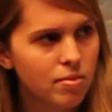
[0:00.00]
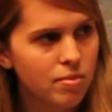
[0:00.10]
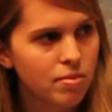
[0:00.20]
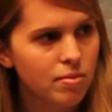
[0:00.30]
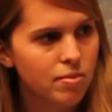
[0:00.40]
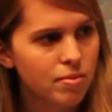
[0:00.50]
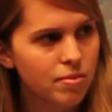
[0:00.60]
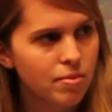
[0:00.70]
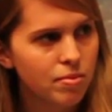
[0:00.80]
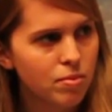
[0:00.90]

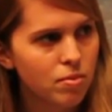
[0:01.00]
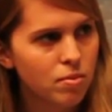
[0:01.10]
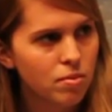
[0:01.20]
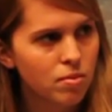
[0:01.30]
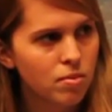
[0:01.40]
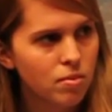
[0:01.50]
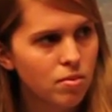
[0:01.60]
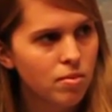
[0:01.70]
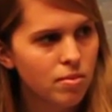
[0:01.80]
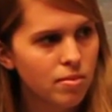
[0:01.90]

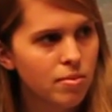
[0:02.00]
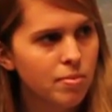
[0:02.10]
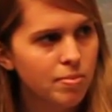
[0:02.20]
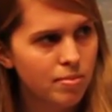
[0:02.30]
(not speaking)